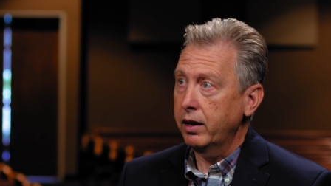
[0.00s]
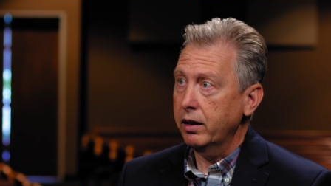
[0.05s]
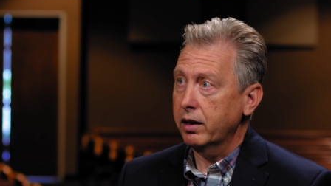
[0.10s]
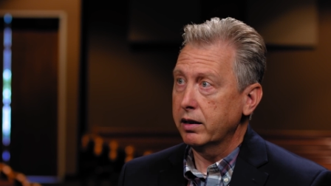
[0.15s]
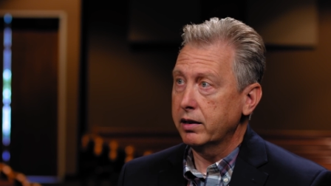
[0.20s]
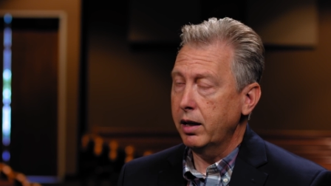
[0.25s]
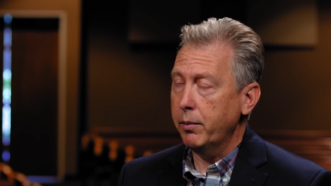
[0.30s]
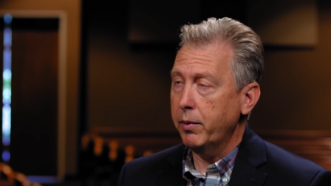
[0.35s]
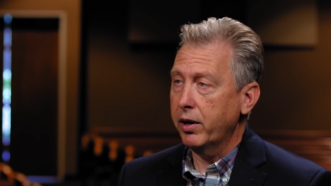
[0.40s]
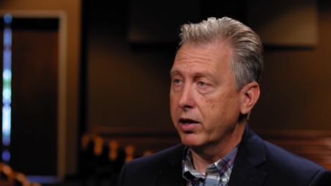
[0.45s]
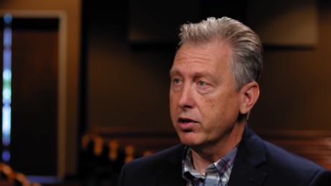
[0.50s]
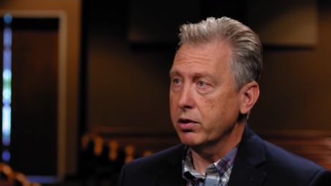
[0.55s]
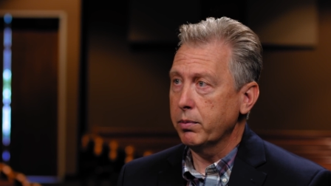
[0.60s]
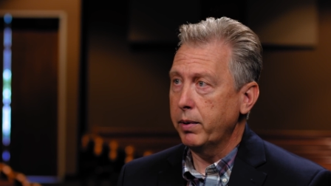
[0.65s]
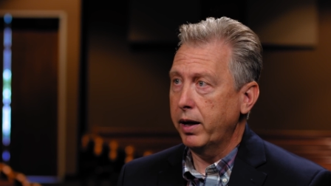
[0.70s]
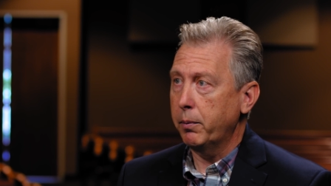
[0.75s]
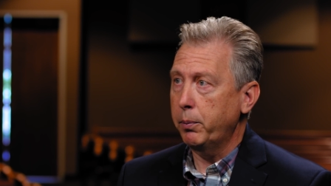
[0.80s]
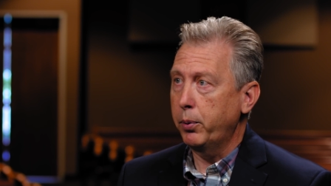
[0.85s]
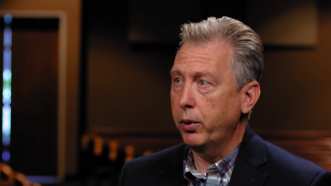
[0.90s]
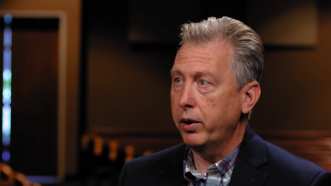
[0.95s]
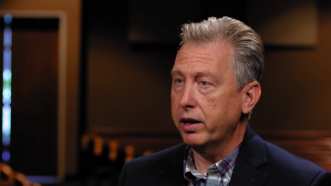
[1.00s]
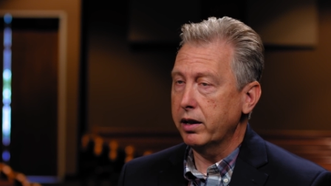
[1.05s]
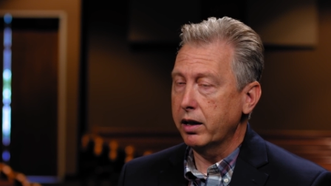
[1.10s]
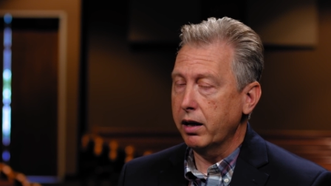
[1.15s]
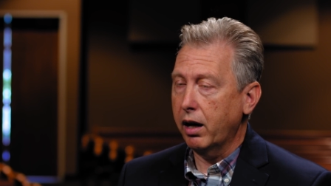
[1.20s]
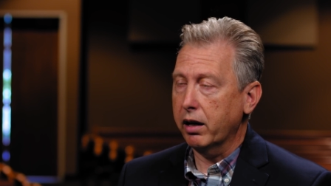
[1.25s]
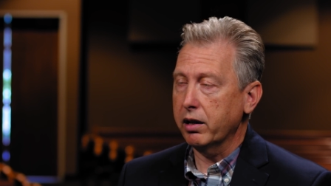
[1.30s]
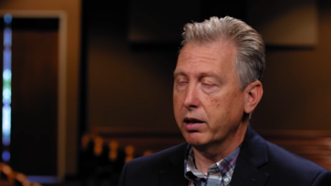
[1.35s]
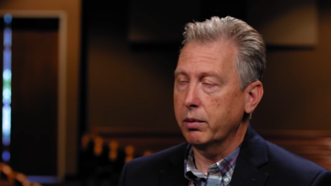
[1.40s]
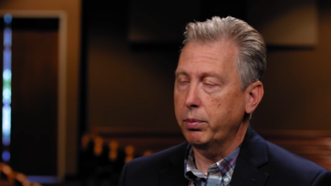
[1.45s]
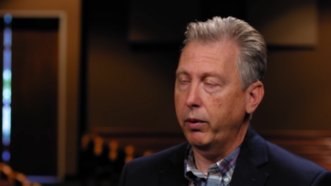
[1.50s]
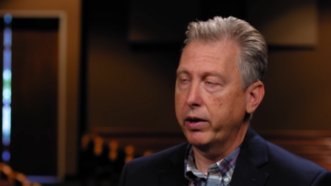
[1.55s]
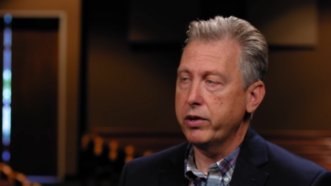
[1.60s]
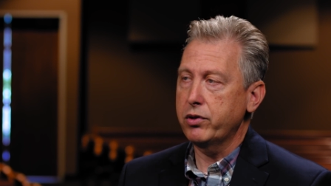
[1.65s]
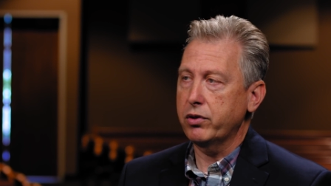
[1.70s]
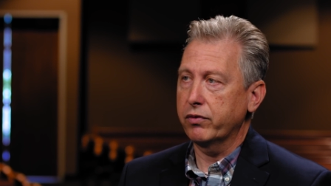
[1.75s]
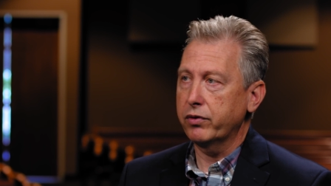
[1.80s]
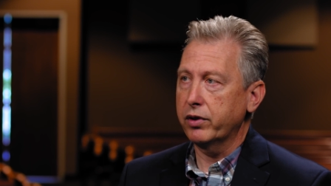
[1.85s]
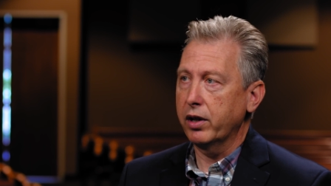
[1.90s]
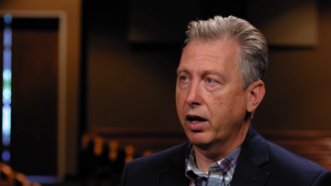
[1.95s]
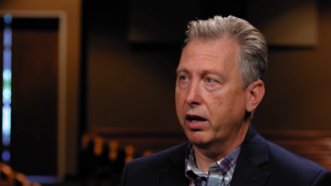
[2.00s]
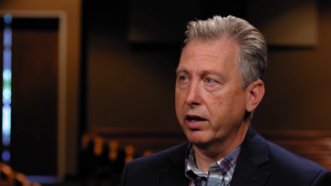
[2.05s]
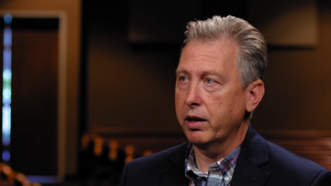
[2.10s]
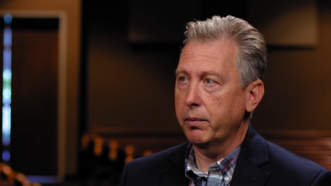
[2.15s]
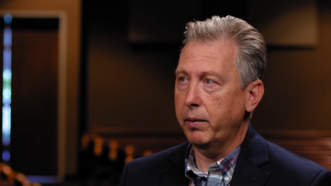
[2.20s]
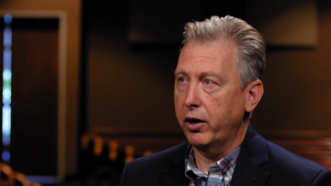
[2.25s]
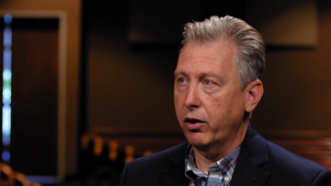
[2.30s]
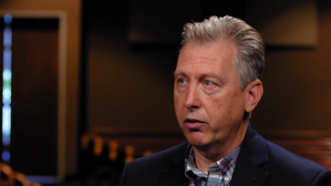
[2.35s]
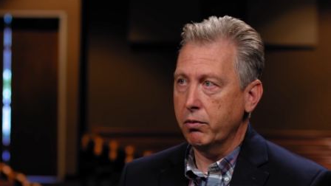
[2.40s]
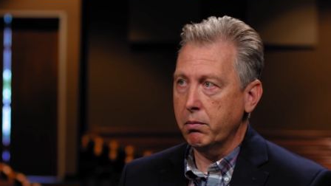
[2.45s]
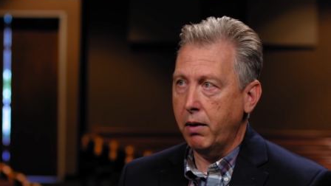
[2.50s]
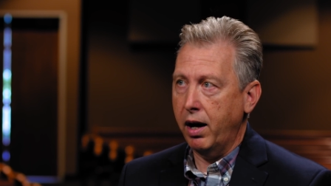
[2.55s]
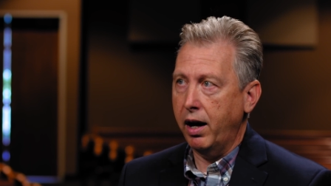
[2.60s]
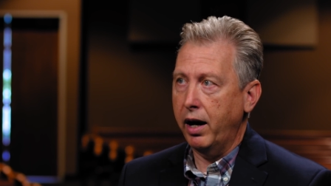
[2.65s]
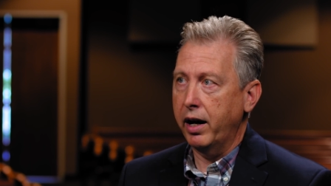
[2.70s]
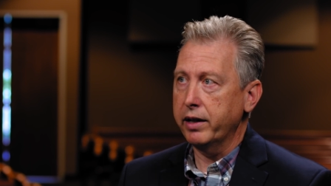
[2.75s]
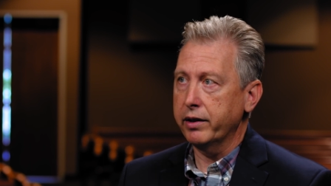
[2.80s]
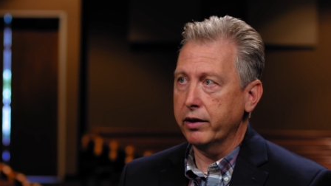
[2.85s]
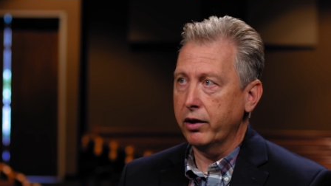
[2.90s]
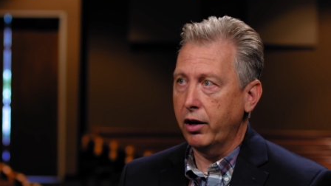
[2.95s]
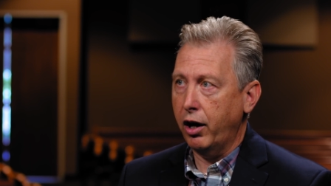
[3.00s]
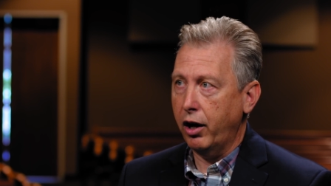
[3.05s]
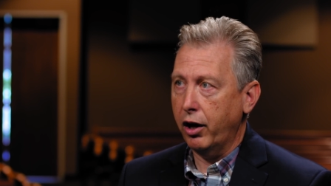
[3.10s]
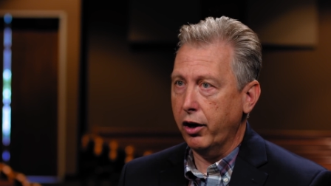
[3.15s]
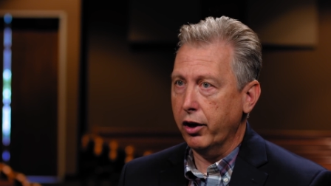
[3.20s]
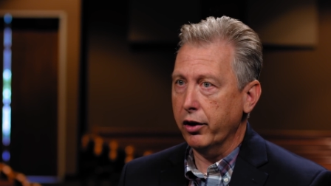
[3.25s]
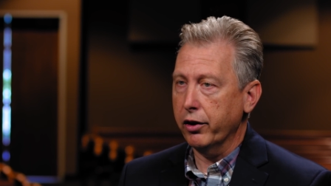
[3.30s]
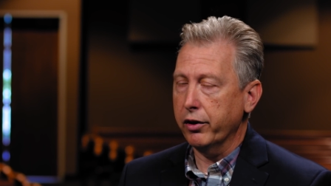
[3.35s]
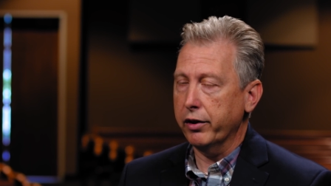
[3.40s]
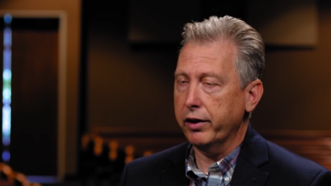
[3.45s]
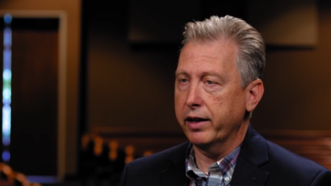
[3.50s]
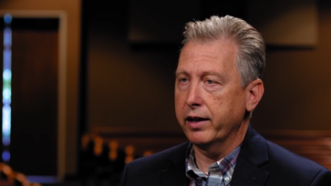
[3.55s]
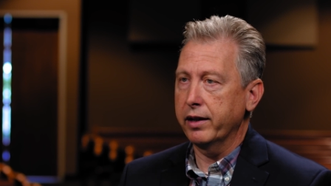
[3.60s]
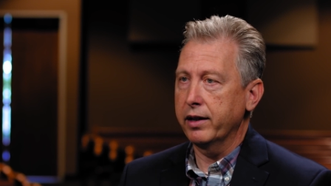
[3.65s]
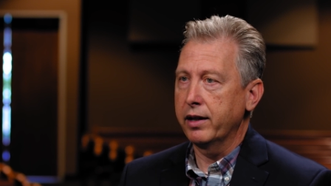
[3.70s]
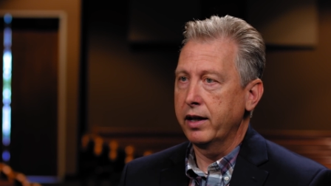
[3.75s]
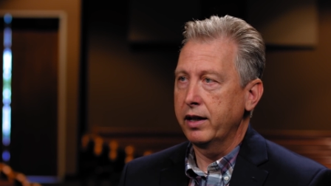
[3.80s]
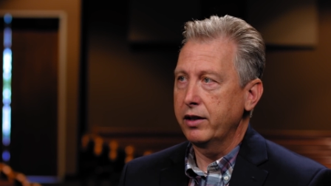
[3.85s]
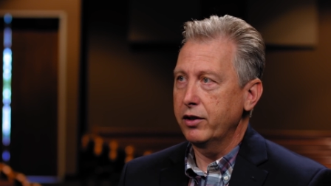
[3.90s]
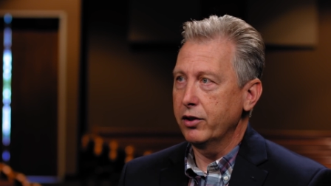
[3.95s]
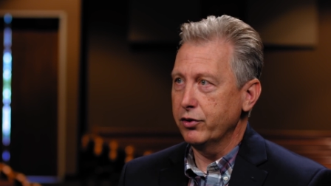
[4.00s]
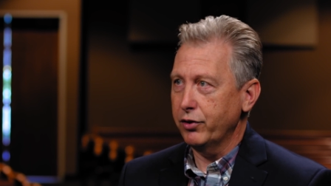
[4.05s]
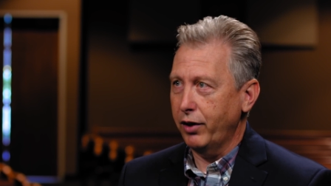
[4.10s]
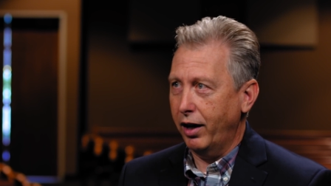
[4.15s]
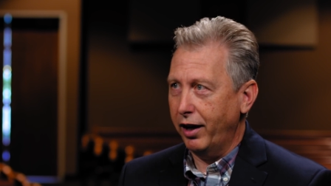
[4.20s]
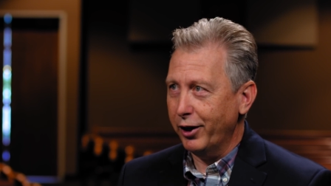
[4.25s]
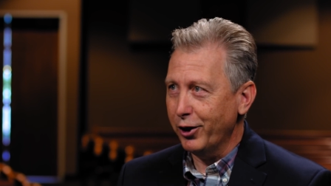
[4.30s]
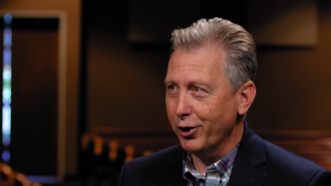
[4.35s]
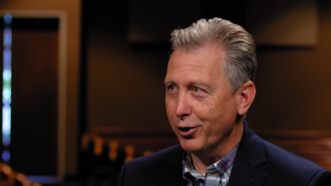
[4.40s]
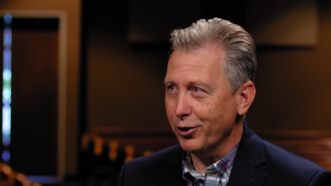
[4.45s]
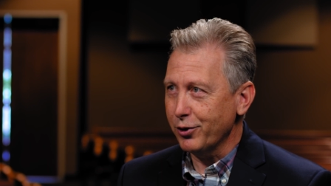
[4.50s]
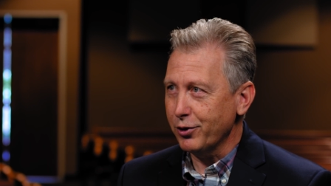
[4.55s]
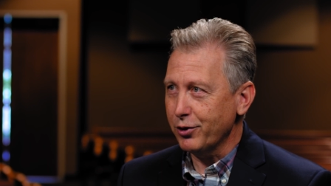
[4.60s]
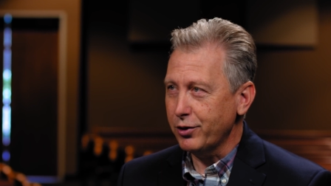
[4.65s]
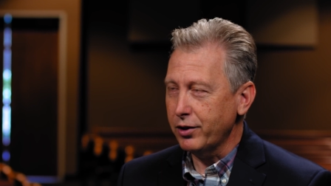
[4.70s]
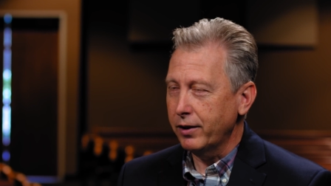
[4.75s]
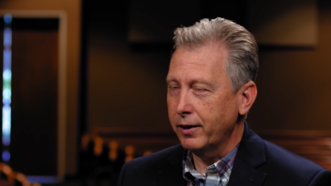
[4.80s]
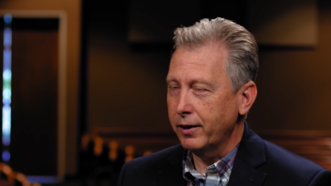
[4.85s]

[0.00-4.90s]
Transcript: Contentment is about putting God in the place of God in my own mind and heart and desires.